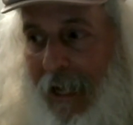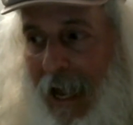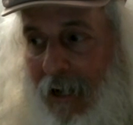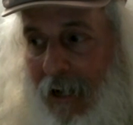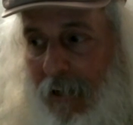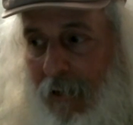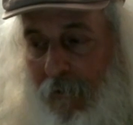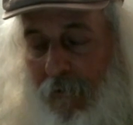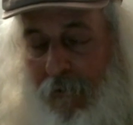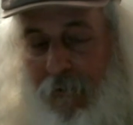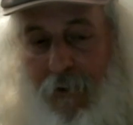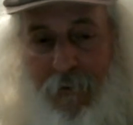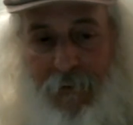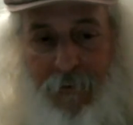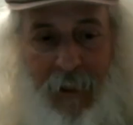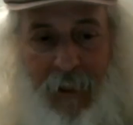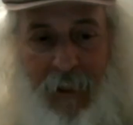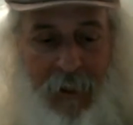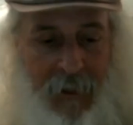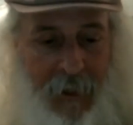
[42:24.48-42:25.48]
out of the
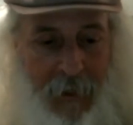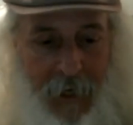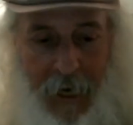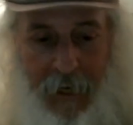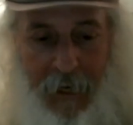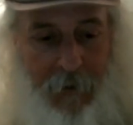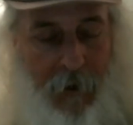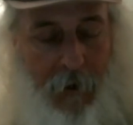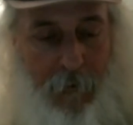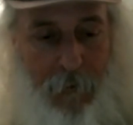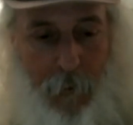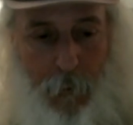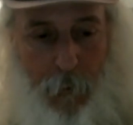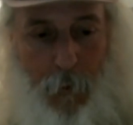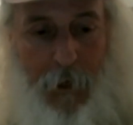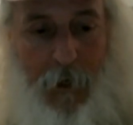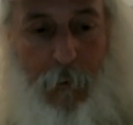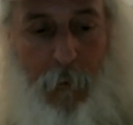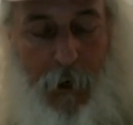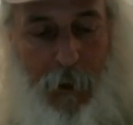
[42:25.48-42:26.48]
50s. I don't know
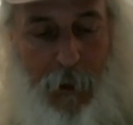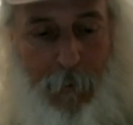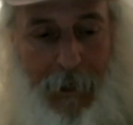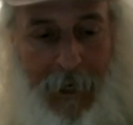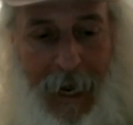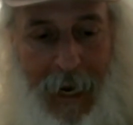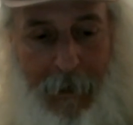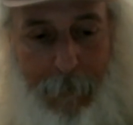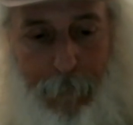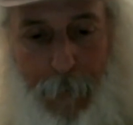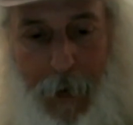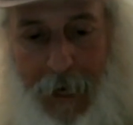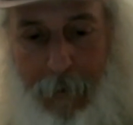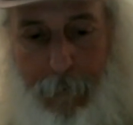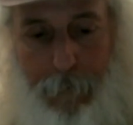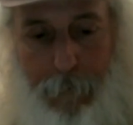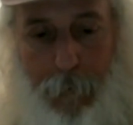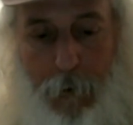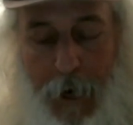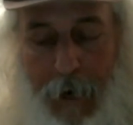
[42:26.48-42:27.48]
what it was, but it had a big,
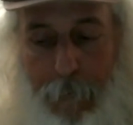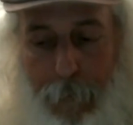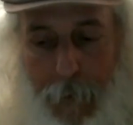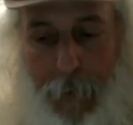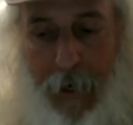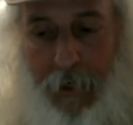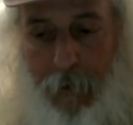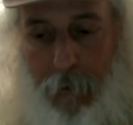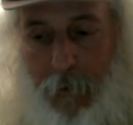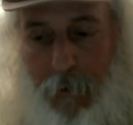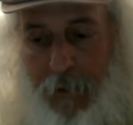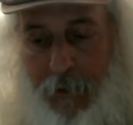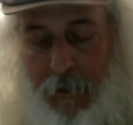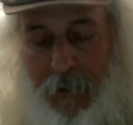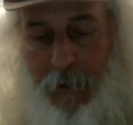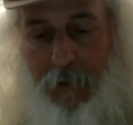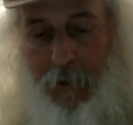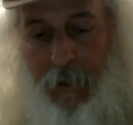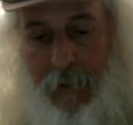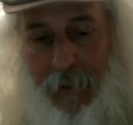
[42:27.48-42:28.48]
great big grill
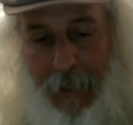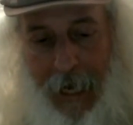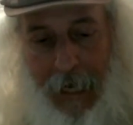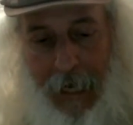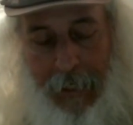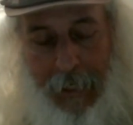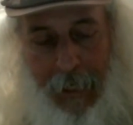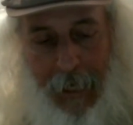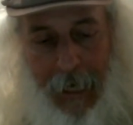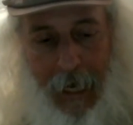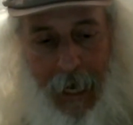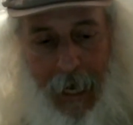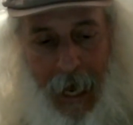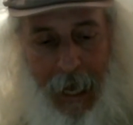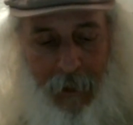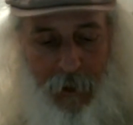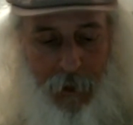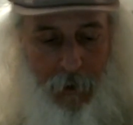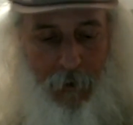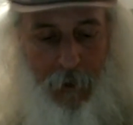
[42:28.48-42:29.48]
and all that.
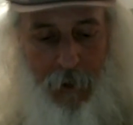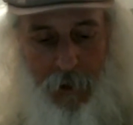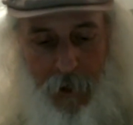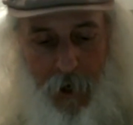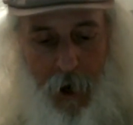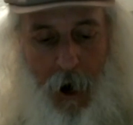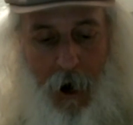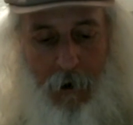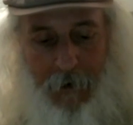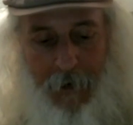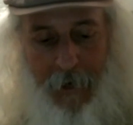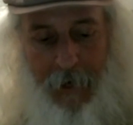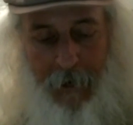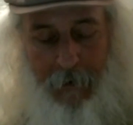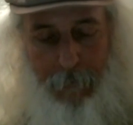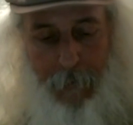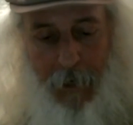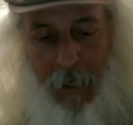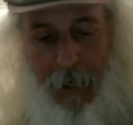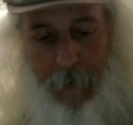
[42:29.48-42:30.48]
And so this car
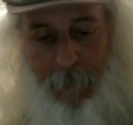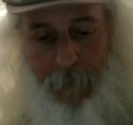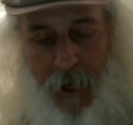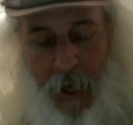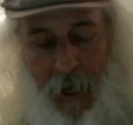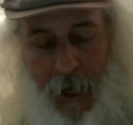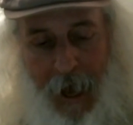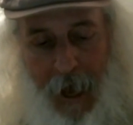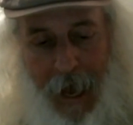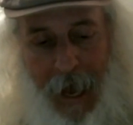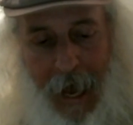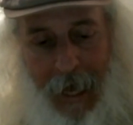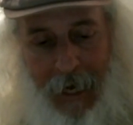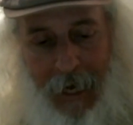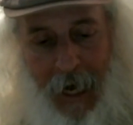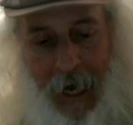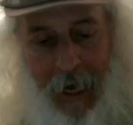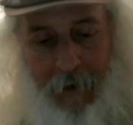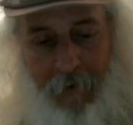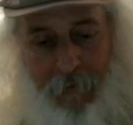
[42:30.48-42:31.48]
hit me, and
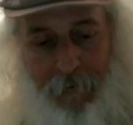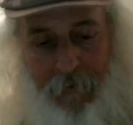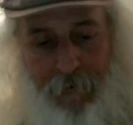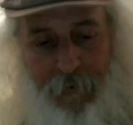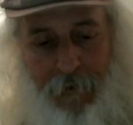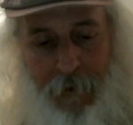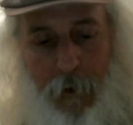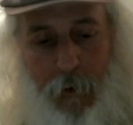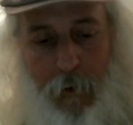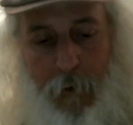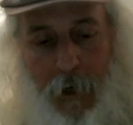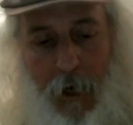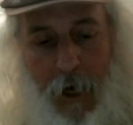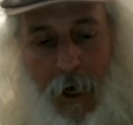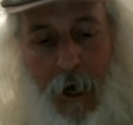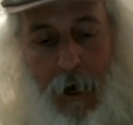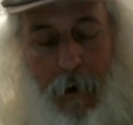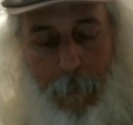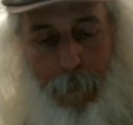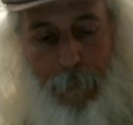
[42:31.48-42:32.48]
I flew
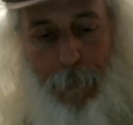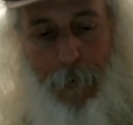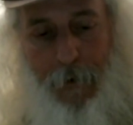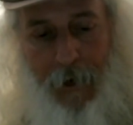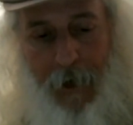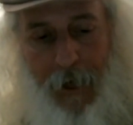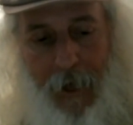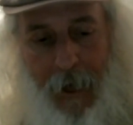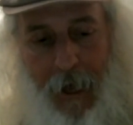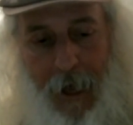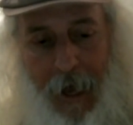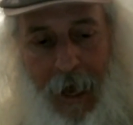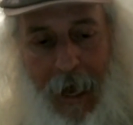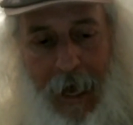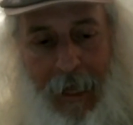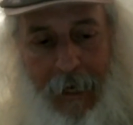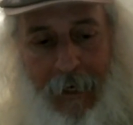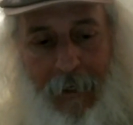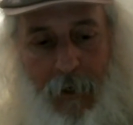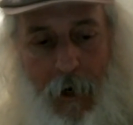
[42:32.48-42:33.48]
up and
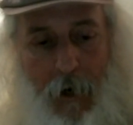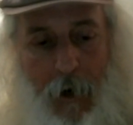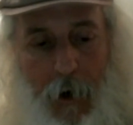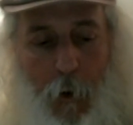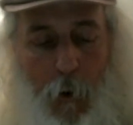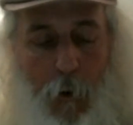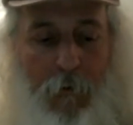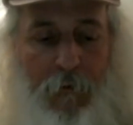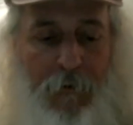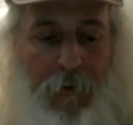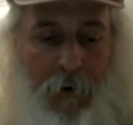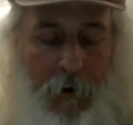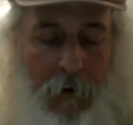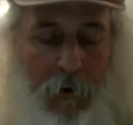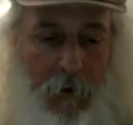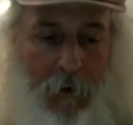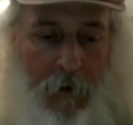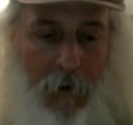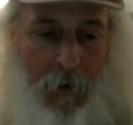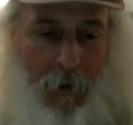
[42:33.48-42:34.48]
over
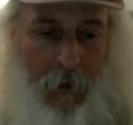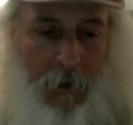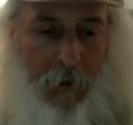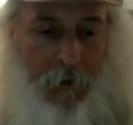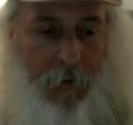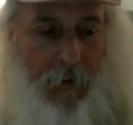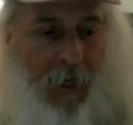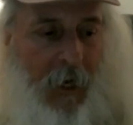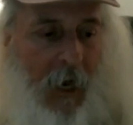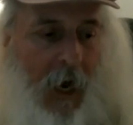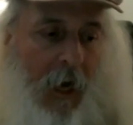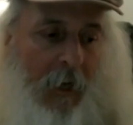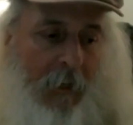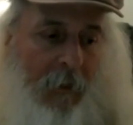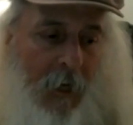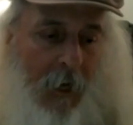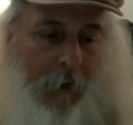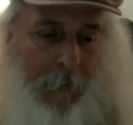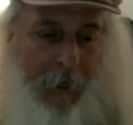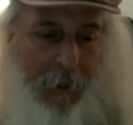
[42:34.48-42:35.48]
the
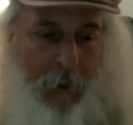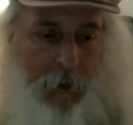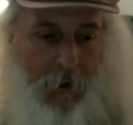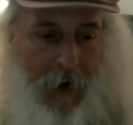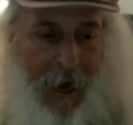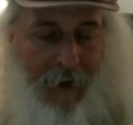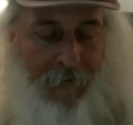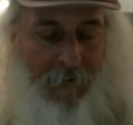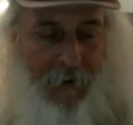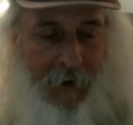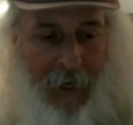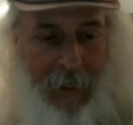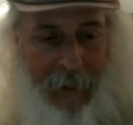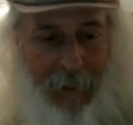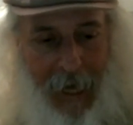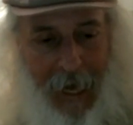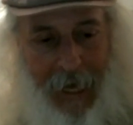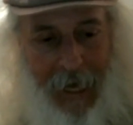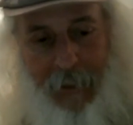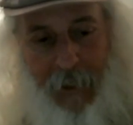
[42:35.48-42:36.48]
oncoming traffic and
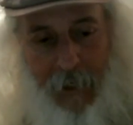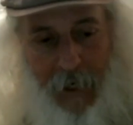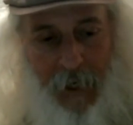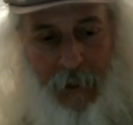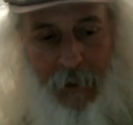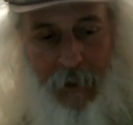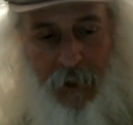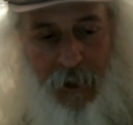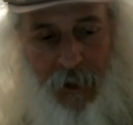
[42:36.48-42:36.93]
landed on the